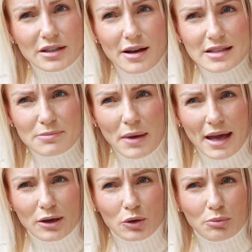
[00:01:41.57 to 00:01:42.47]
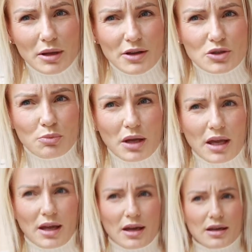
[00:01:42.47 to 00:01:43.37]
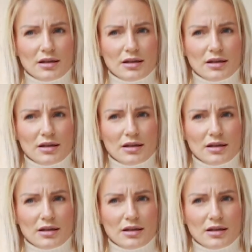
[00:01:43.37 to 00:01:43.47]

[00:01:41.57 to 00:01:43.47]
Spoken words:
nice pale blush pink